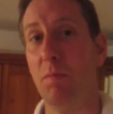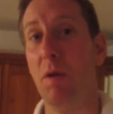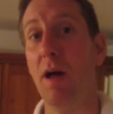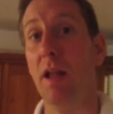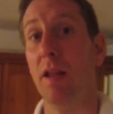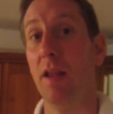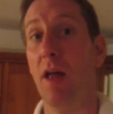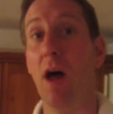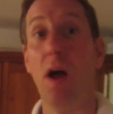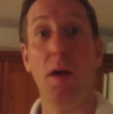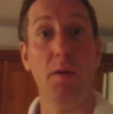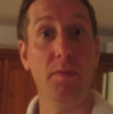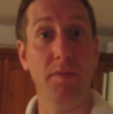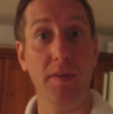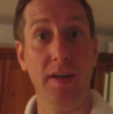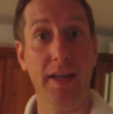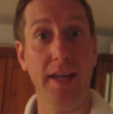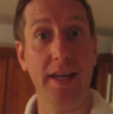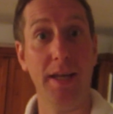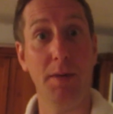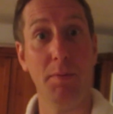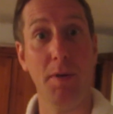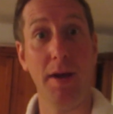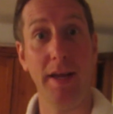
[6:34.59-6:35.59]
Well, hopefully,
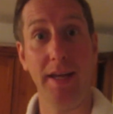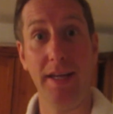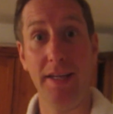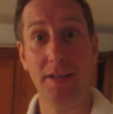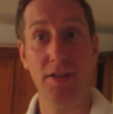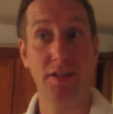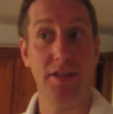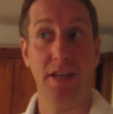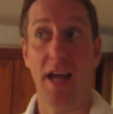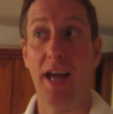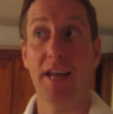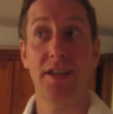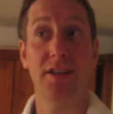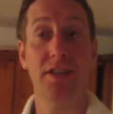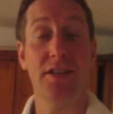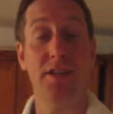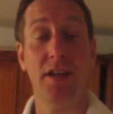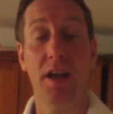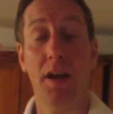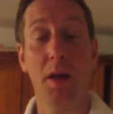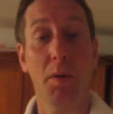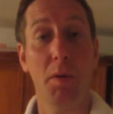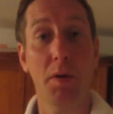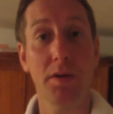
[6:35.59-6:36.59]
anyway. I just
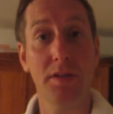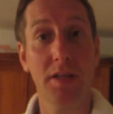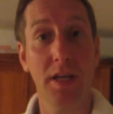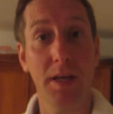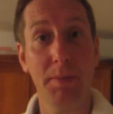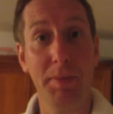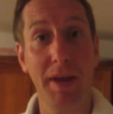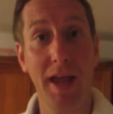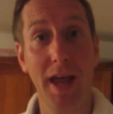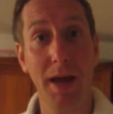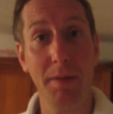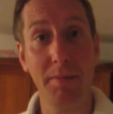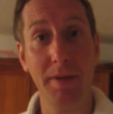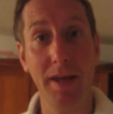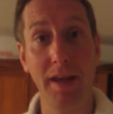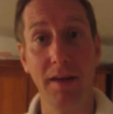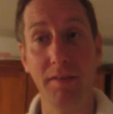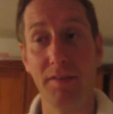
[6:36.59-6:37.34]
don't know what's going to be happening.